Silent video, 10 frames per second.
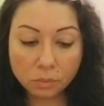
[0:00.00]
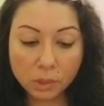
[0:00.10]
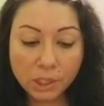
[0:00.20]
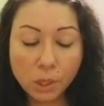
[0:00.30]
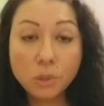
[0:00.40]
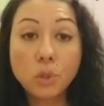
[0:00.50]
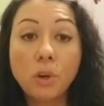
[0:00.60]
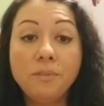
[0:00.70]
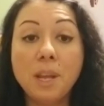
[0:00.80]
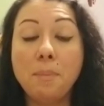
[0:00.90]
you know, sort
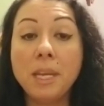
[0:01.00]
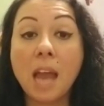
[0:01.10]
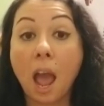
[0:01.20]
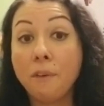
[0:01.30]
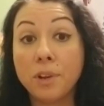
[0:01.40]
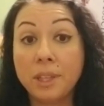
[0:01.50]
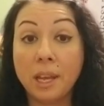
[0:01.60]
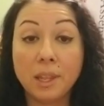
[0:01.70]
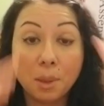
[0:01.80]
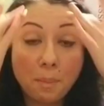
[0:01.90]
of nipping everything
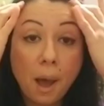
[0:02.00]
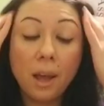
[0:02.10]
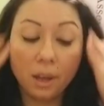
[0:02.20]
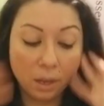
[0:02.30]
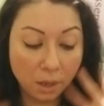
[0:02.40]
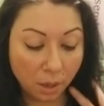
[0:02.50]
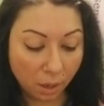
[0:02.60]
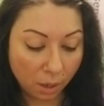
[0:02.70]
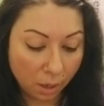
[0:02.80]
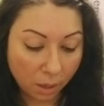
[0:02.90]
in the butt
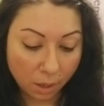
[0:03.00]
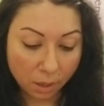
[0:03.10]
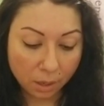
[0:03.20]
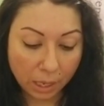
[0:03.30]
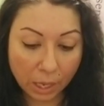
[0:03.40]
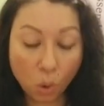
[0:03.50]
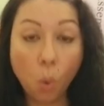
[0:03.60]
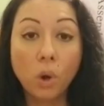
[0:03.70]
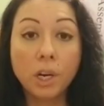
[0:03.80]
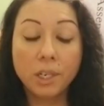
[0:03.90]
in
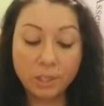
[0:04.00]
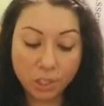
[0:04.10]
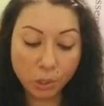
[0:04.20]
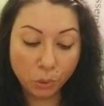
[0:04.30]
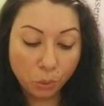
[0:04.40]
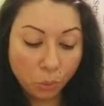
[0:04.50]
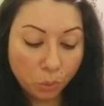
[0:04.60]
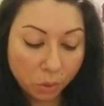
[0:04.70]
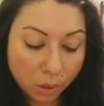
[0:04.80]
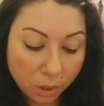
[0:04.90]
order
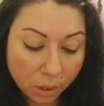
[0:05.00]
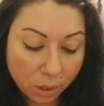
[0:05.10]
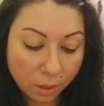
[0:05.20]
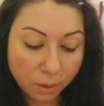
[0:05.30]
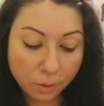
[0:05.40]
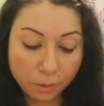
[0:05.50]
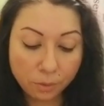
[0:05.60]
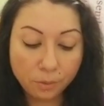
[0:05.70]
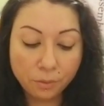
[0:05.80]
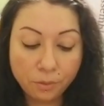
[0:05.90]
to
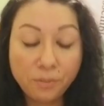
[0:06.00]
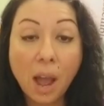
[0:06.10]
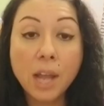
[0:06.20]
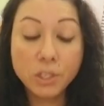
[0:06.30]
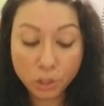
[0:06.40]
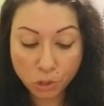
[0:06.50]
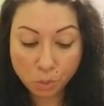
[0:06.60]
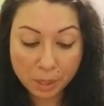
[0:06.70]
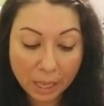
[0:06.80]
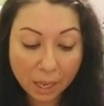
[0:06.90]
find your new
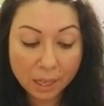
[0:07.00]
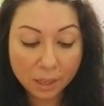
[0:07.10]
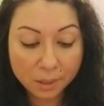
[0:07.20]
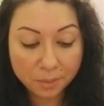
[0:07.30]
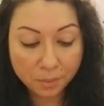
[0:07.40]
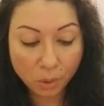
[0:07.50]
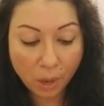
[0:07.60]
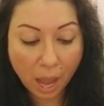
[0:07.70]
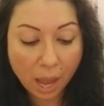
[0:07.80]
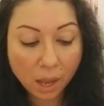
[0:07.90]
beginning,
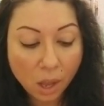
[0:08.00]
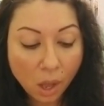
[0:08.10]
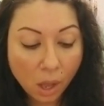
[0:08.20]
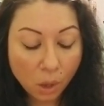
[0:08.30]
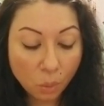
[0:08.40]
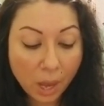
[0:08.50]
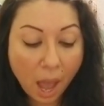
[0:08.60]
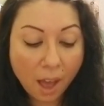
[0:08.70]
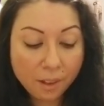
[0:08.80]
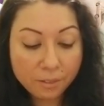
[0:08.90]
okay? We
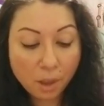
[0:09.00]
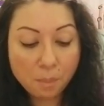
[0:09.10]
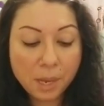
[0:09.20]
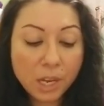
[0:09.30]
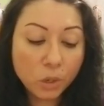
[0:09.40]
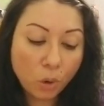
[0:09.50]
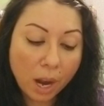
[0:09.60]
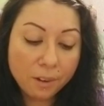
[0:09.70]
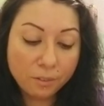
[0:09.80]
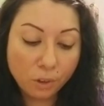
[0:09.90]
have being
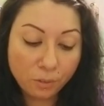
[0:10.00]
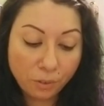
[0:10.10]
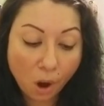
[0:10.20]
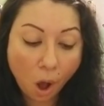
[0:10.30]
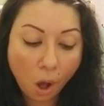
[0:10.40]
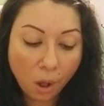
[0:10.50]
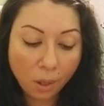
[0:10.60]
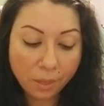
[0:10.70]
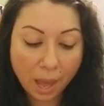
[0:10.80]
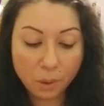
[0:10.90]
grateful for all
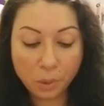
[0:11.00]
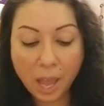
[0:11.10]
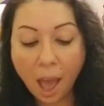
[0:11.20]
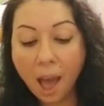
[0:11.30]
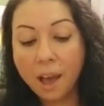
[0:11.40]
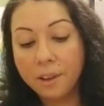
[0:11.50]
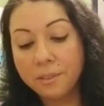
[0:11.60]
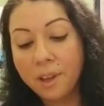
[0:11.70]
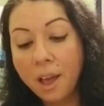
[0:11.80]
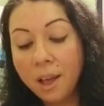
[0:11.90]
that we have
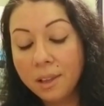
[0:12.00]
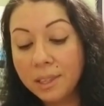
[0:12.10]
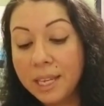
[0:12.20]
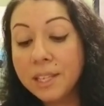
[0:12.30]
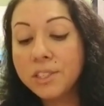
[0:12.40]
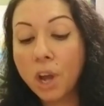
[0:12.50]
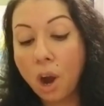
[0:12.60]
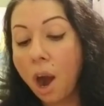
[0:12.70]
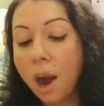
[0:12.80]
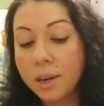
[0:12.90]
leads our
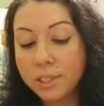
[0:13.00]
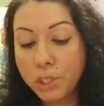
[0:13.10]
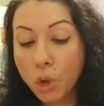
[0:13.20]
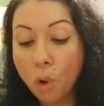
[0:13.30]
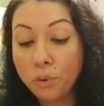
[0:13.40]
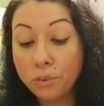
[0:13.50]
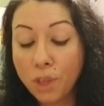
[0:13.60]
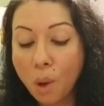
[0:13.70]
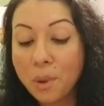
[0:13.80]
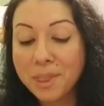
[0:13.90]
hearts to
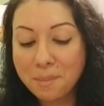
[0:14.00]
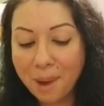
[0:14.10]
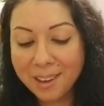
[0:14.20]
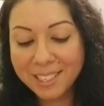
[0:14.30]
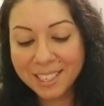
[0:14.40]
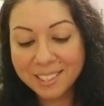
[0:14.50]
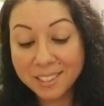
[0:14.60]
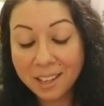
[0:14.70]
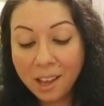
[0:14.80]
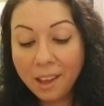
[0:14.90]
overflow with
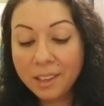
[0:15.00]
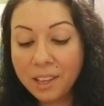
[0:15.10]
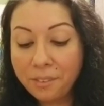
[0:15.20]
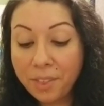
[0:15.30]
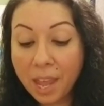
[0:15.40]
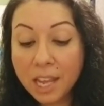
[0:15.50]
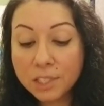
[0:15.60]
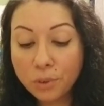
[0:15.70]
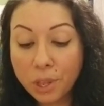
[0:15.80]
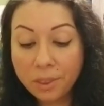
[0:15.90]
abundance. Give thanks
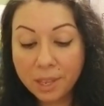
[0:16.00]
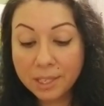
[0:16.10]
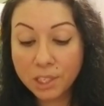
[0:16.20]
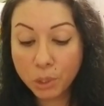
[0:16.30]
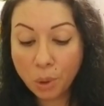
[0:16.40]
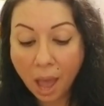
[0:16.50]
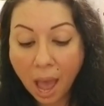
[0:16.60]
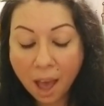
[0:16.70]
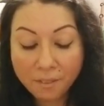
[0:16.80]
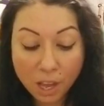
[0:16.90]
for the things that you
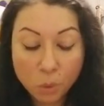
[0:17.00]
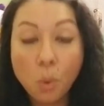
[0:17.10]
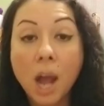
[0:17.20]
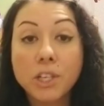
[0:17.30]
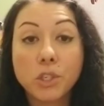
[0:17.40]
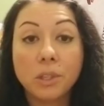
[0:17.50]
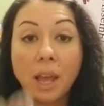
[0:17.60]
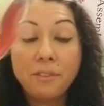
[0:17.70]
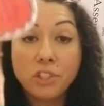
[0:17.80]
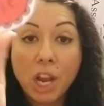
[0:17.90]
have and watch your
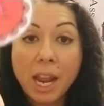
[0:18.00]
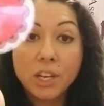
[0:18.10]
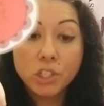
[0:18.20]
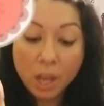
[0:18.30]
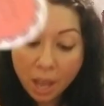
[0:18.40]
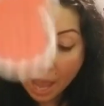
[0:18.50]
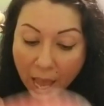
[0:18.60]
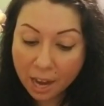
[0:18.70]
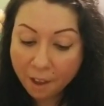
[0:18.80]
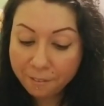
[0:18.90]
life change.
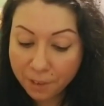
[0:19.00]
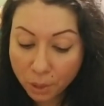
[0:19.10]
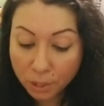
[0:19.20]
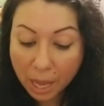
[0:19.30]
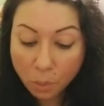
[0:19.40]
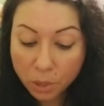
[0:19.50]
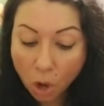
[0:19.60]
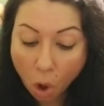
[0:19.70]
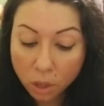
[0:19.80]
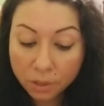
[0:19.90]
And I feel like when
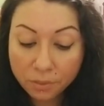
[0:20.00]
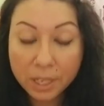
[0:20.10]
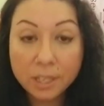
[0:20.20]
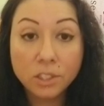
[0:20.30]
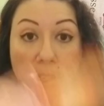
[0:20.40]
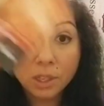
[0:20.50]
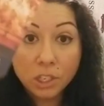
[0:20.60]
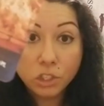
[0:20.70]
all of these this